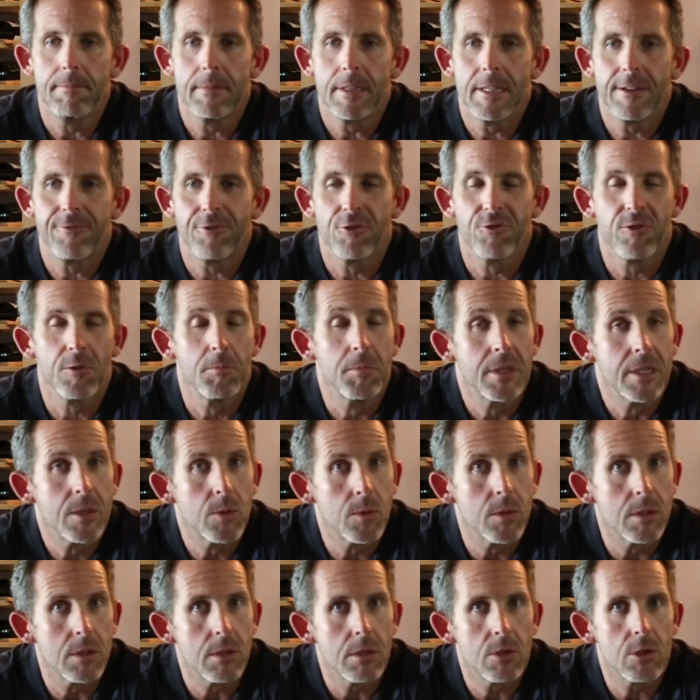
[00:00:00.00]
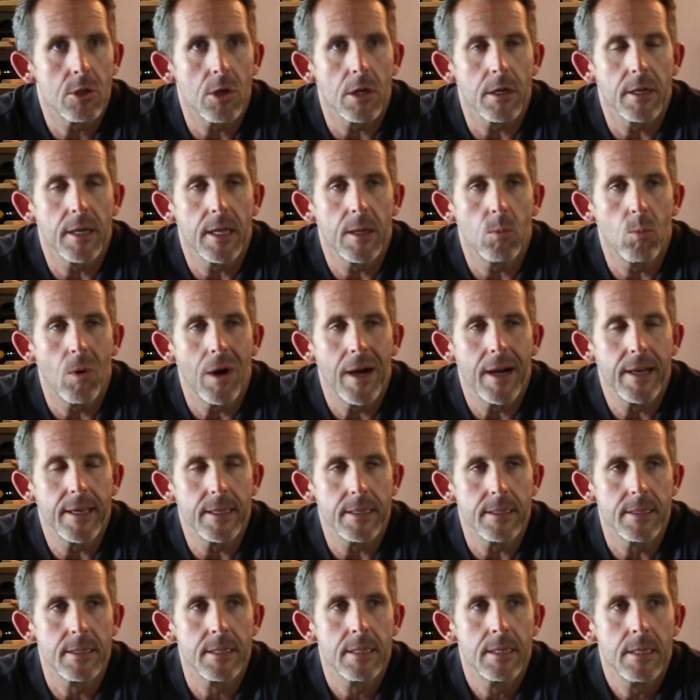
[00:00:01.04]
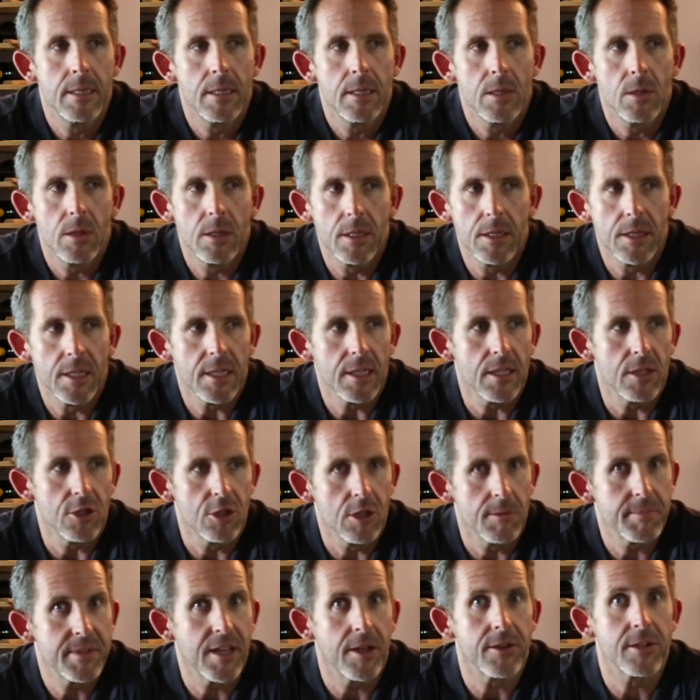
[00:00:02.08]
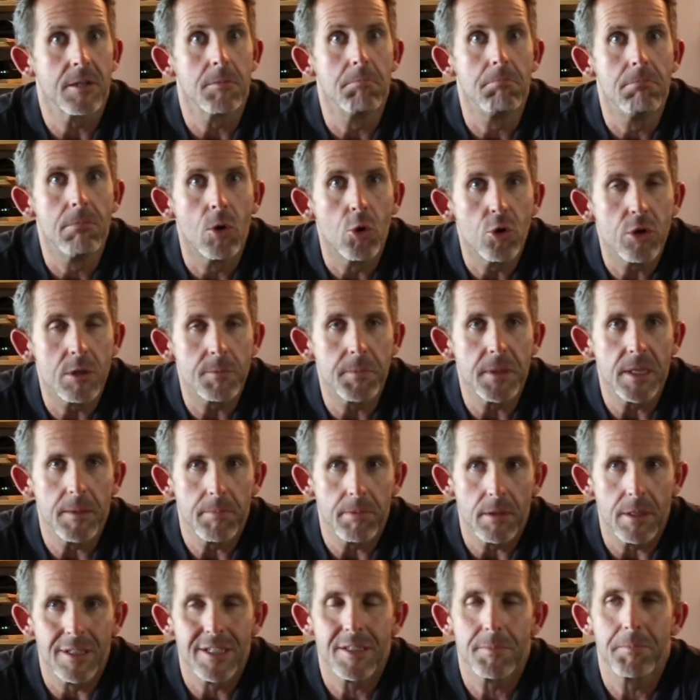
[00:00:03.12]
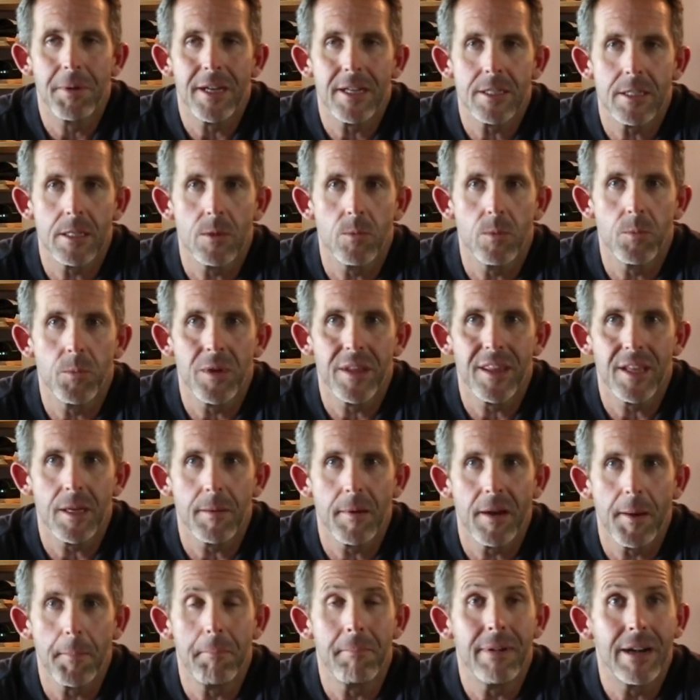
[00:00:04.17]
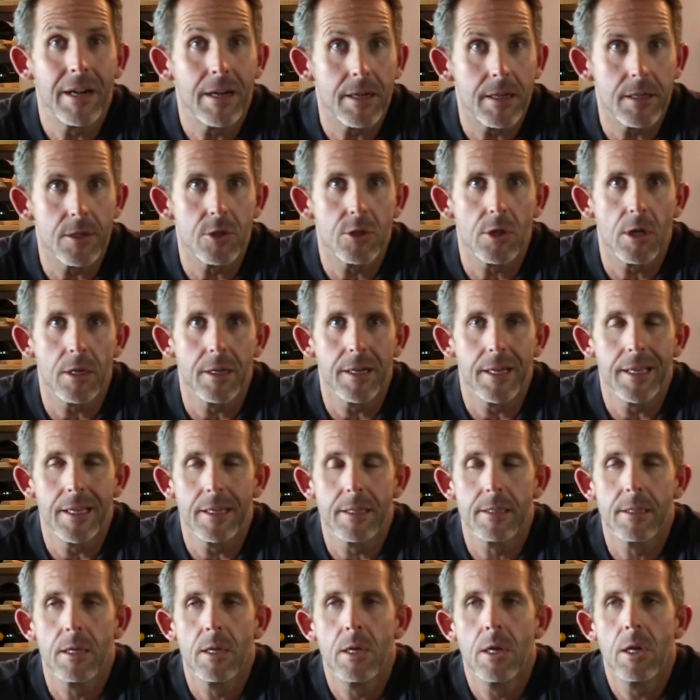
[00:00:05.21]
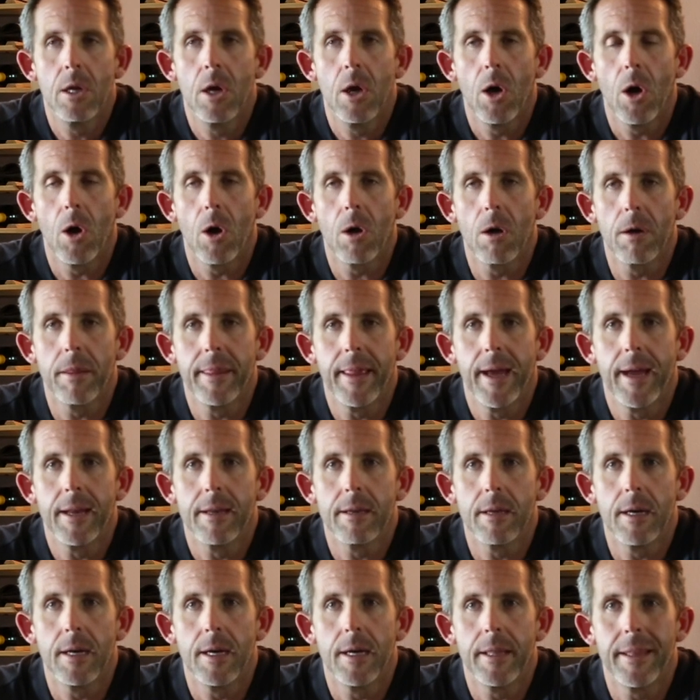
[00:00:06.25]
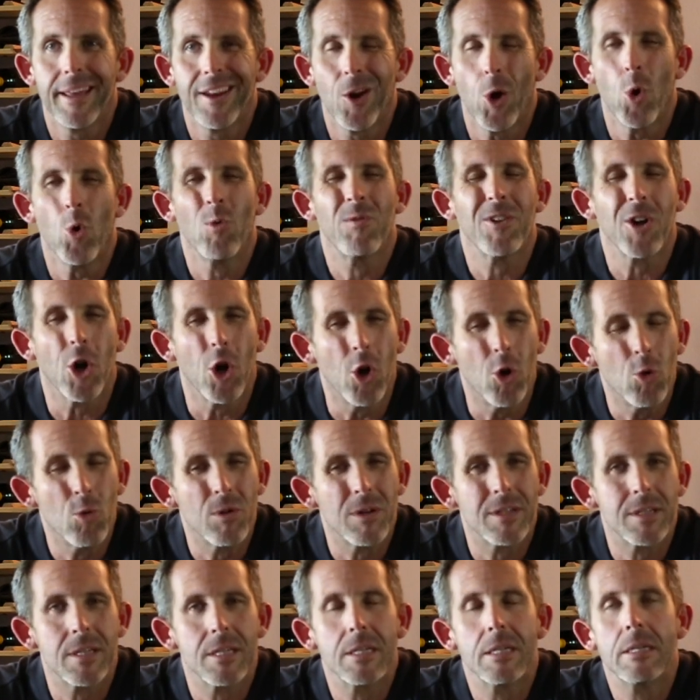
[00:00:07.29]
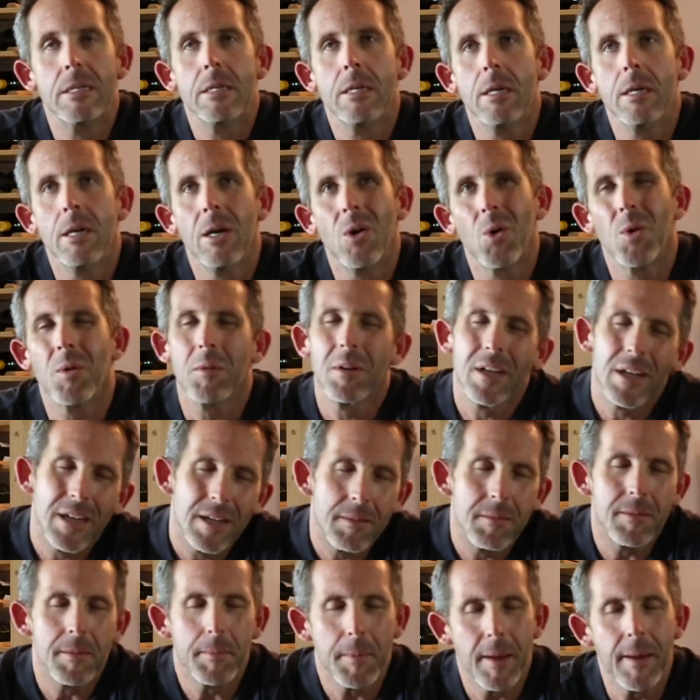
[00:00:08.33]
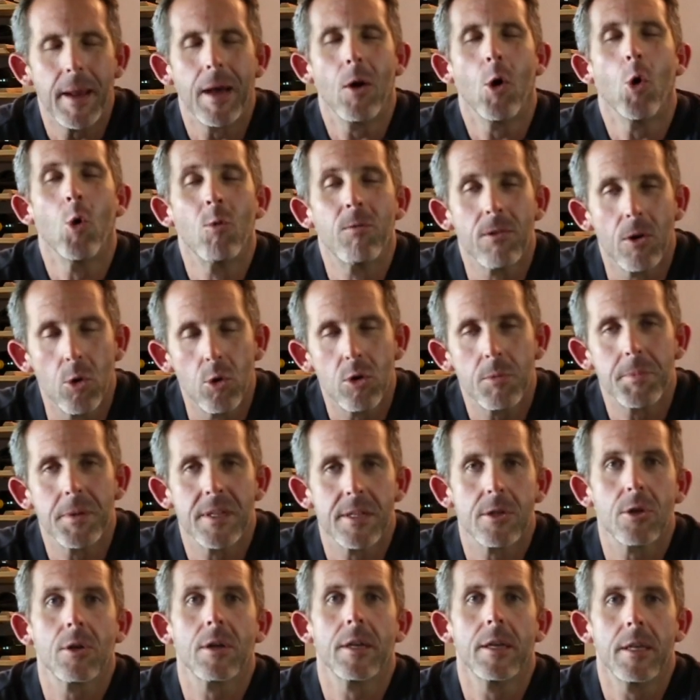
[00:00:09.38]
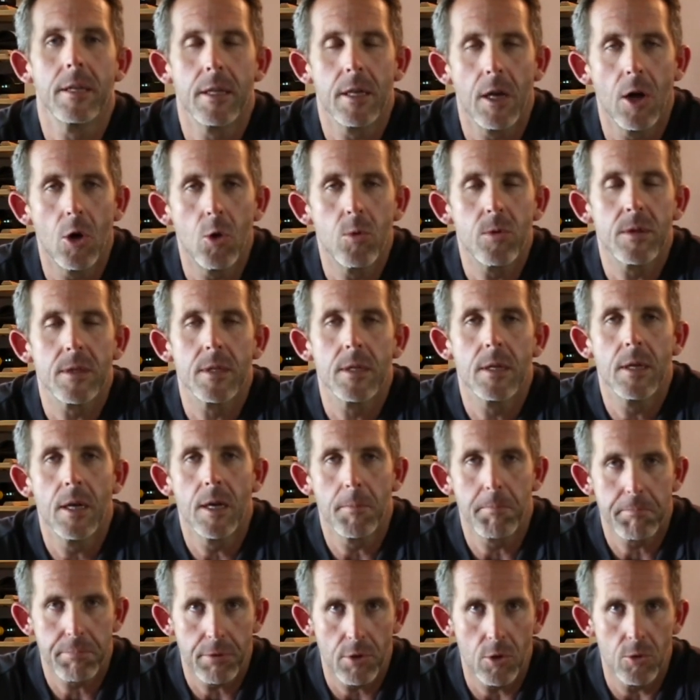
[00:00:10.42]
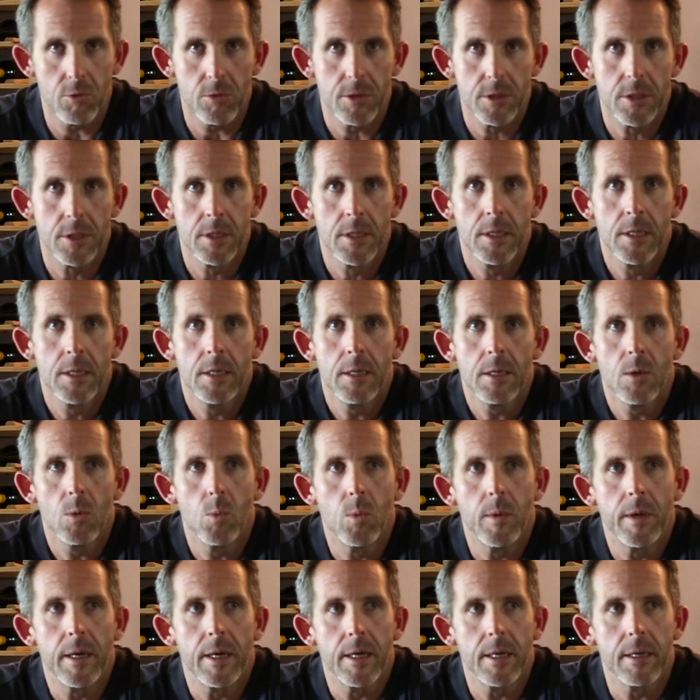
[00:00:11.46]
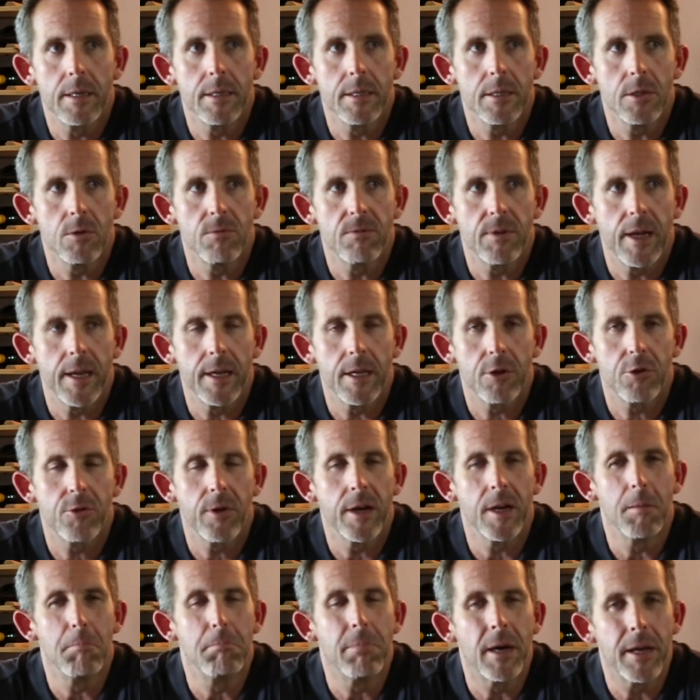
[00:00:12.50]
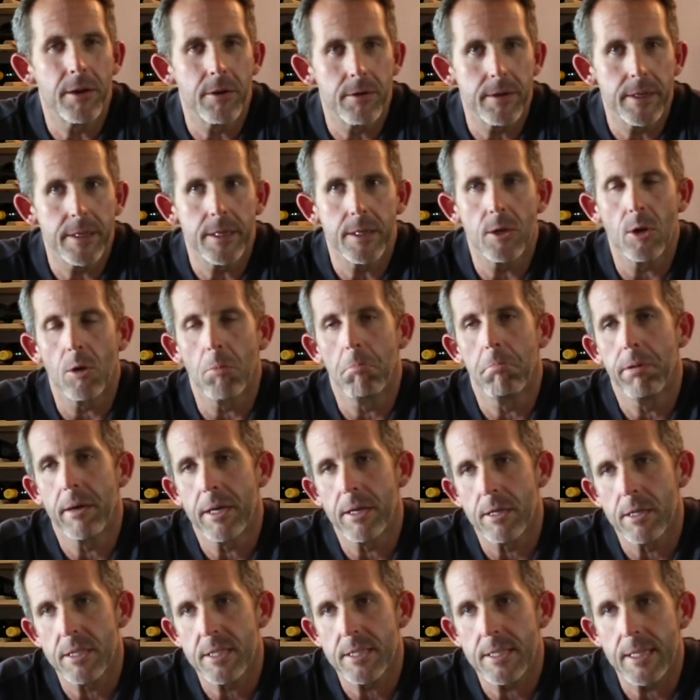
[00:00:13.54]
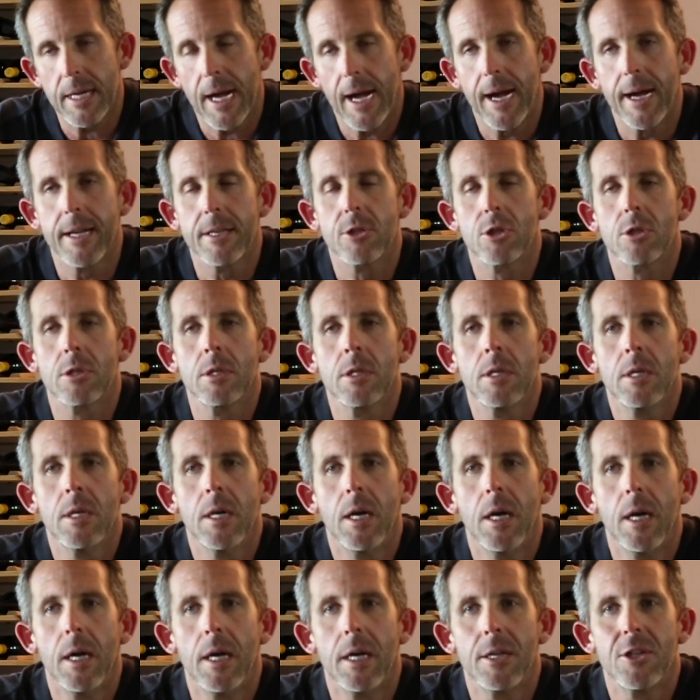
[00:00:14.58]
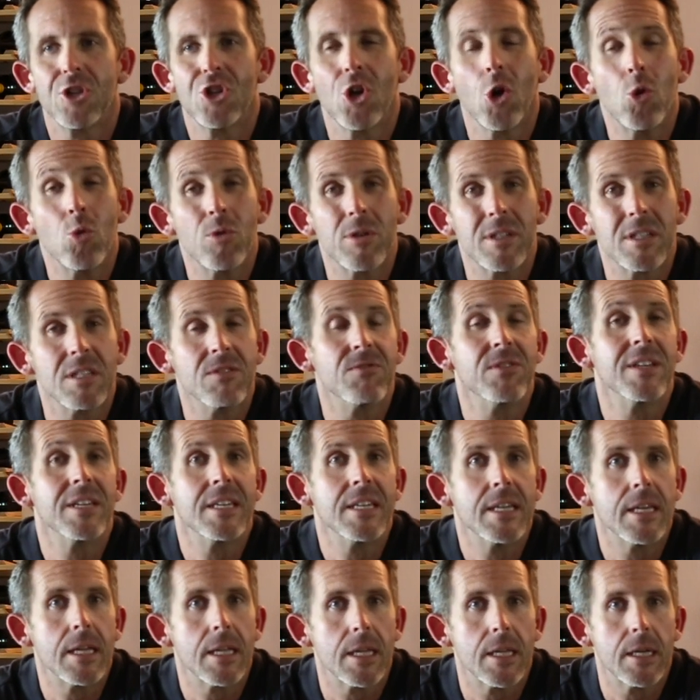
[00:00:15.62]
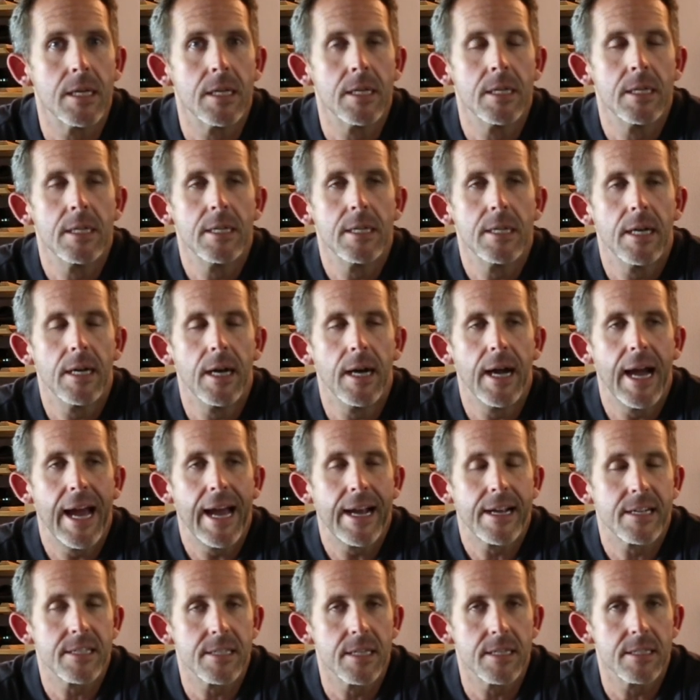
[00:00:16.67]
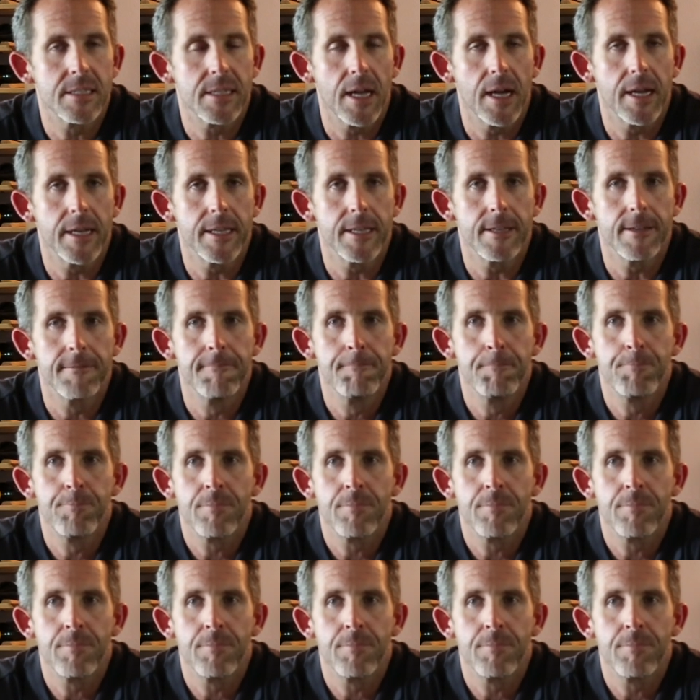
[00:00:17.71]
If you're familiar with Chardonnay wines, the thing that jumps out to most people, especially when we think about American Chardonnays, are that over-oaked, or maybe not over-oaked, but certainly the oaked approach, where you've got to create a buttery or butterscotch, toasty vanilla accents on it.